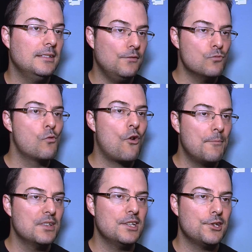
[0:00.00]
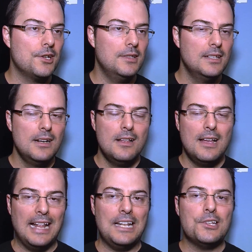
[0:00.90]
give you more opposition.
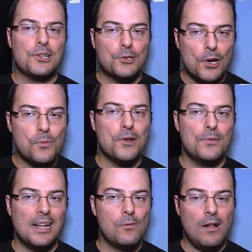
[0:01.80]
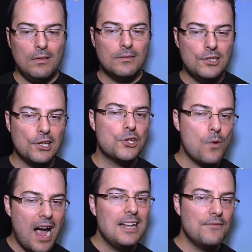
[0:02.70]
And then you can start wondering, well, you're going to
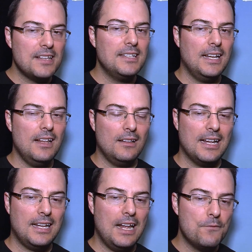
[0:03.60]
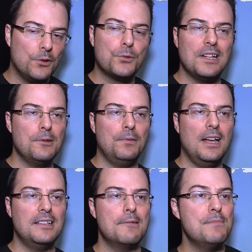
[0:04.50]
try and investigate, infiltrate the
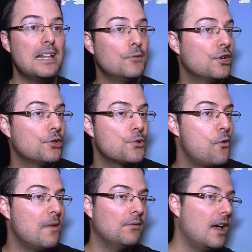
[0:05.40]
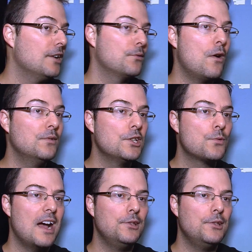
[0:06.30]
place, and me, I'm going to control my flying drone and try